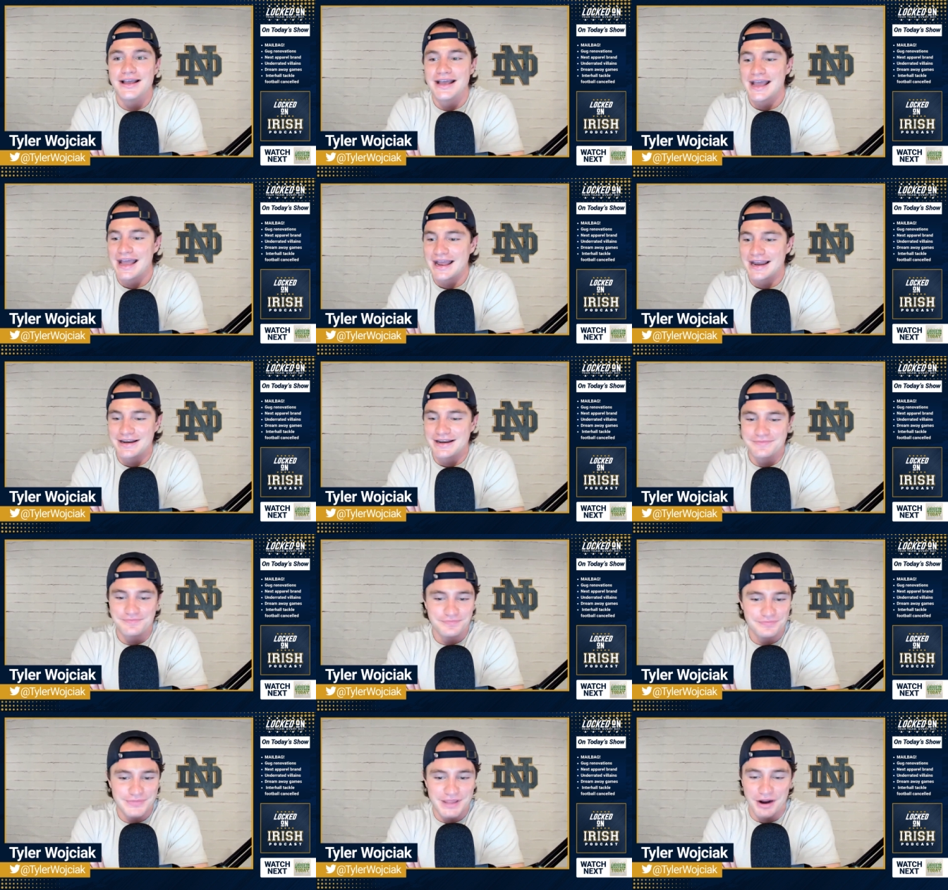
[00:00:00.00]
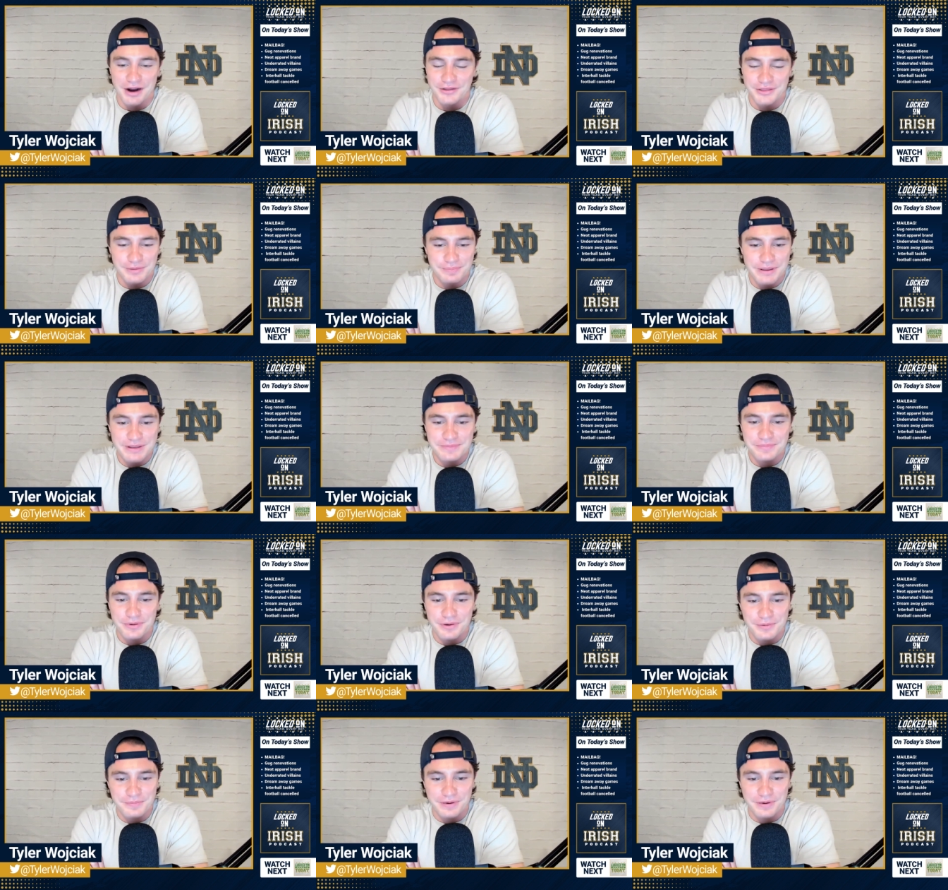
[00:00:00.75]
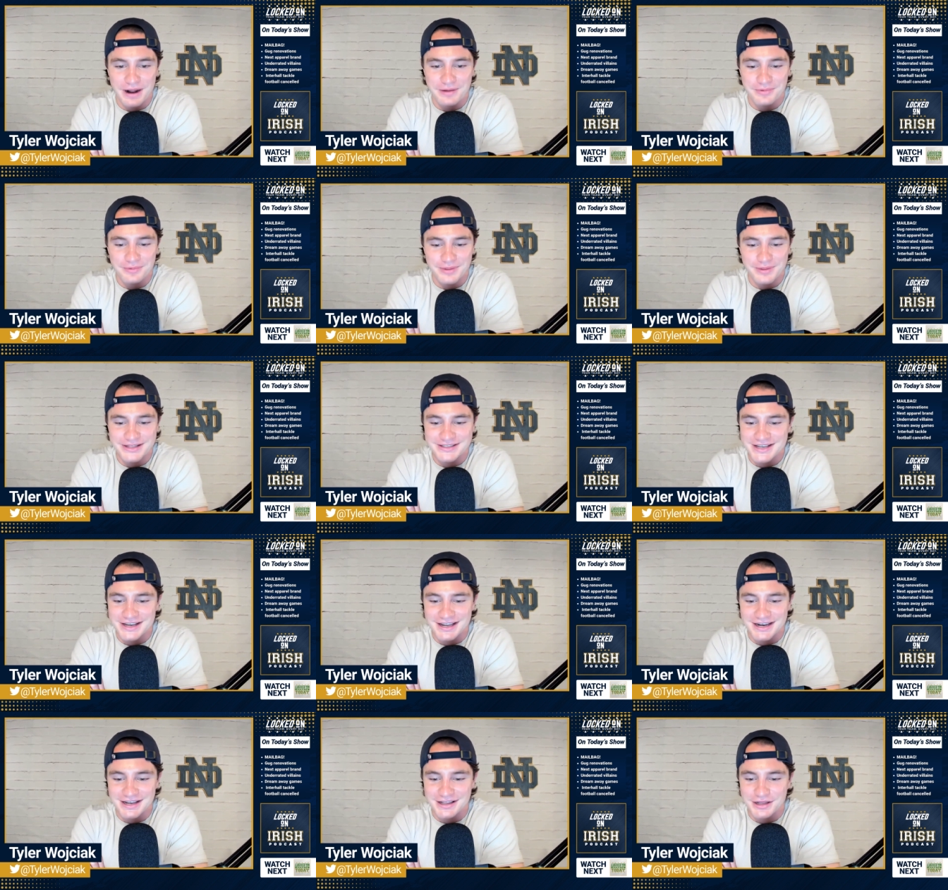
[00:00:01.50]
And are there people who probably
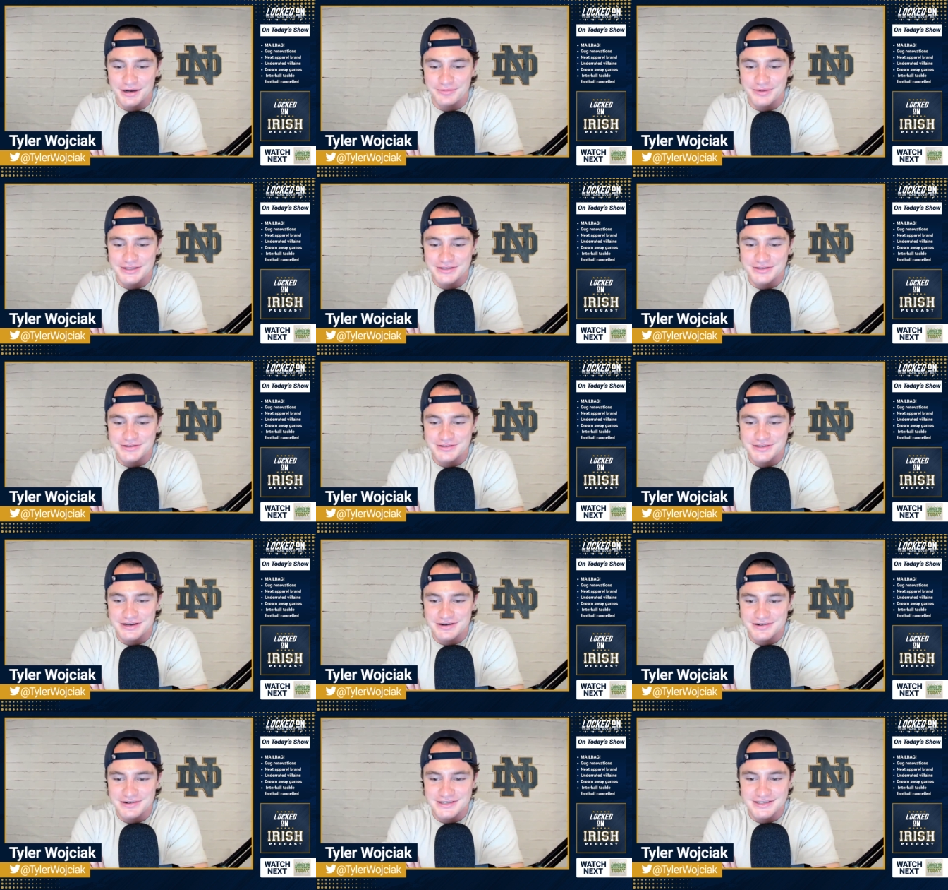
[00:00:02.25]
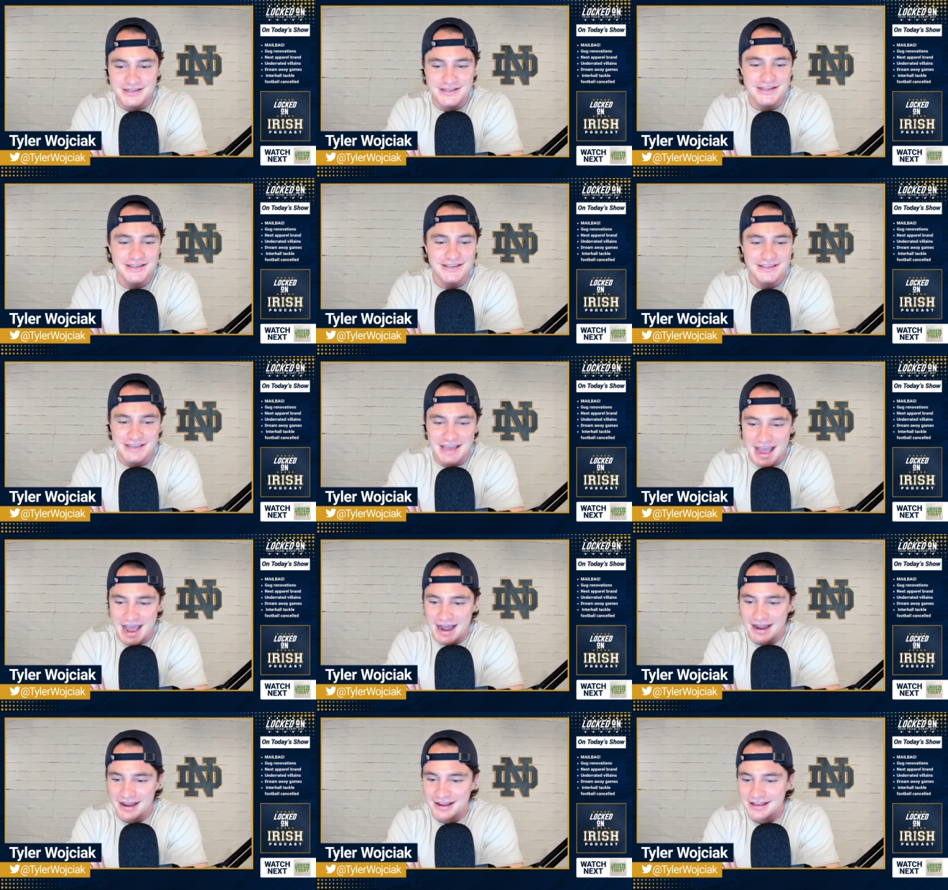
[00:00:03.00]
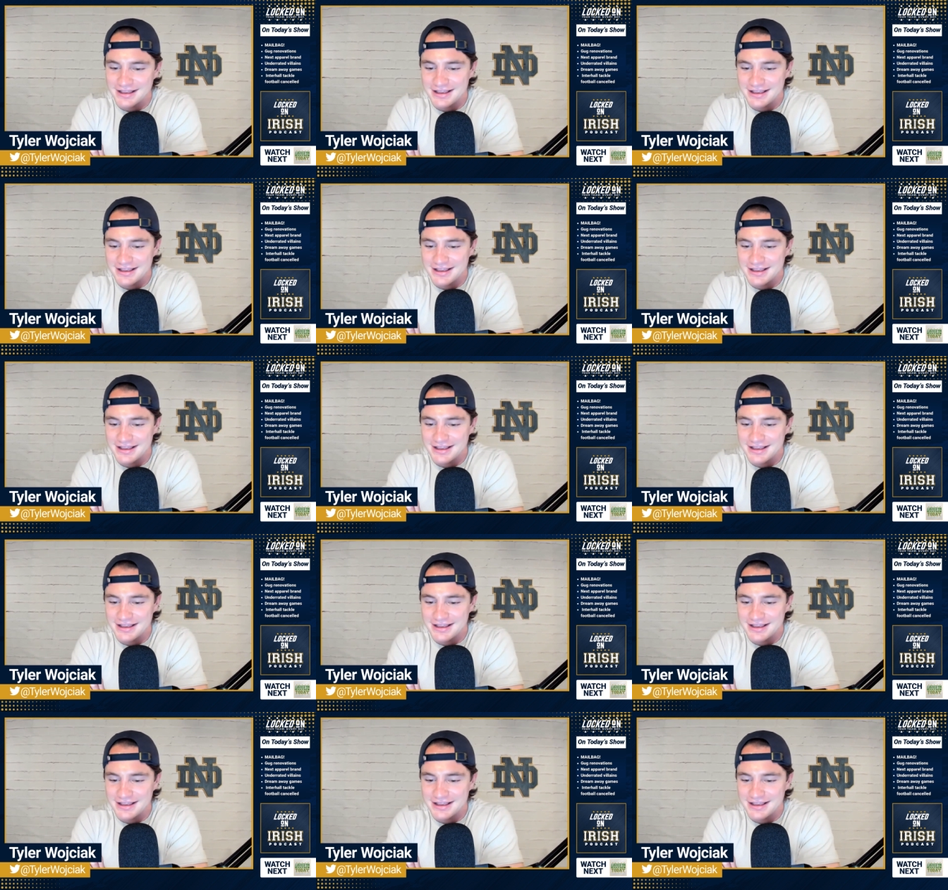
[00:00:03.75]
took it a little bit too seriously? Yeah.